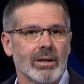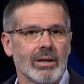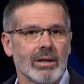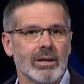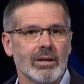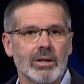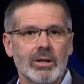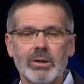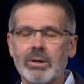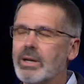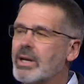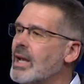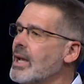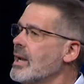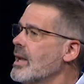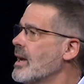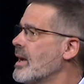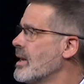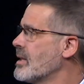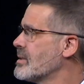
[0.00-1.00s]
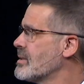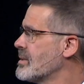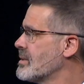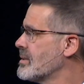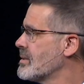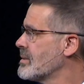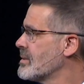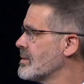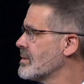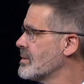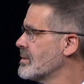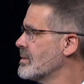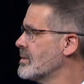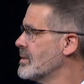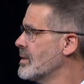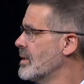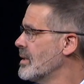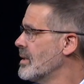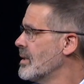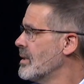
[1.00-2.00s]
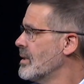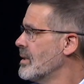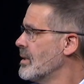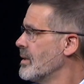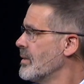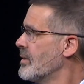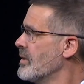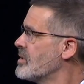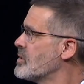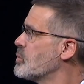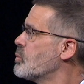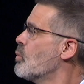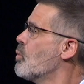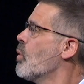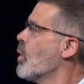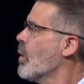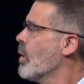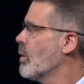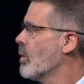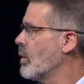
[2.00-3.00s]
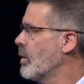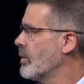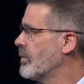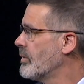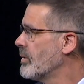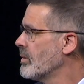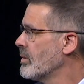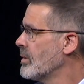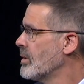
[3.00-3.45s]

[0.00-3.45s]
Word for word: can create us, this world,